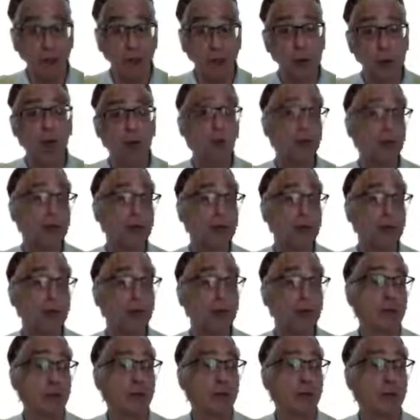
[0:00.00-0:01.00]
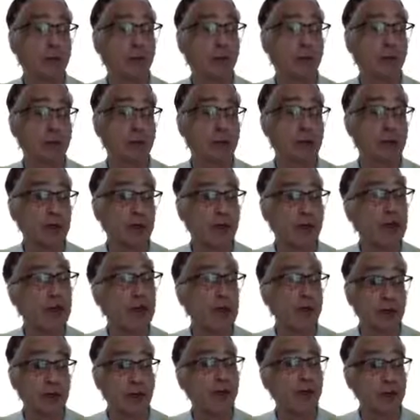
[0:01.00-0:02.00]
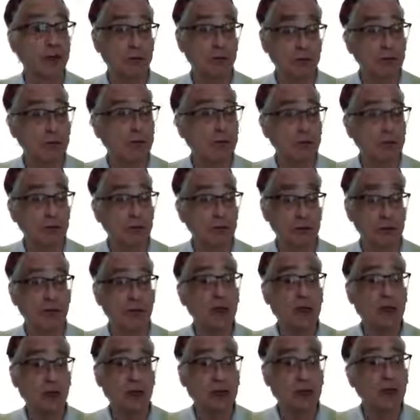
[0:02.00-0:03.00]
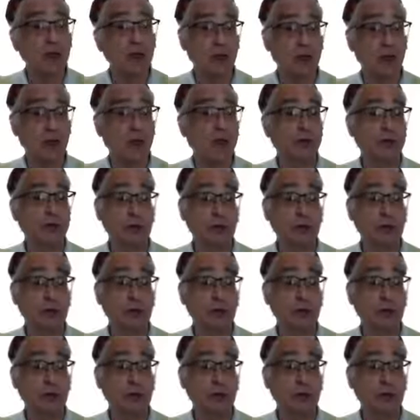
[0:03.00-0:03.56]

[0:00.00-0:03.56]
the 21st century is a challenging, hazardous